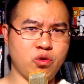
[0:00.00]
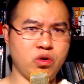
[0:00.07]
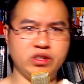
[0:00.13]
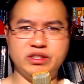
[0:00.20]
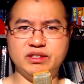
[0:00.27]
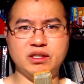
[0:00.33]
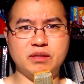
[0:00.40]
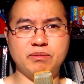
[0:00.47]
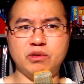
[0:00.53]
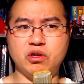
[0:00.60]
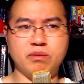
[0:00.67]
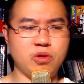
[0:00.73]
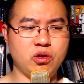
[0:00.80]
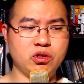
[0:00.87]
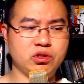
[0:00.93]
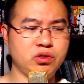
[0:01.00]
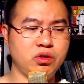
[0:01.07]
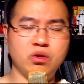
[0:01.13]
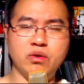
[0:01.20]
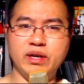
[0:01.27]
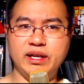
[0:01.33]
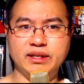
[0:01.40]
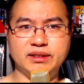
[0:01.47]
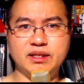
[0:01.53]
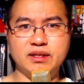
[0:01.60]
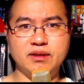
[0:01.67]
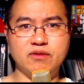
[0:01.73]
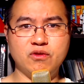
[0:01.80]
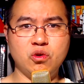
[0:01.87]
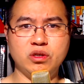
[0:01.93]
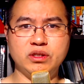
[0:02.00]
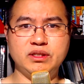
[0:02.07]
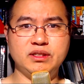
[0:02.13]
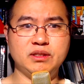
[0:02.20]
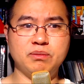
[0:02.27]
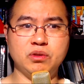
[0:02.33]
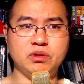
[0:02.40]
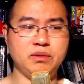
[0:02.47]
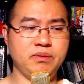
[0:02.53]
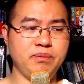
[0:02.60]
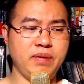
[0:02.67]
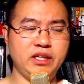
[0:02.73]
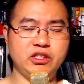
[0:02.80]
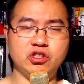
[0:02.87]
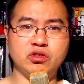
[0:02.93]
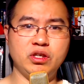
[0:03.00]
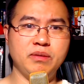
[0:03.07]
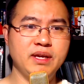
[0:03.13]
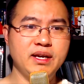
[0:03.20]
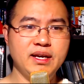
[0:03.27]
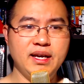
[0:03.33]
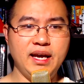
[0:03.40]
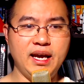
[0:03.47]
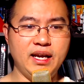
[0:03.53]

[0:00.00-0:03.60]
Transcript: Of course, it's going to be commercial, and it's going. Of course, it's supposed to be mainstream.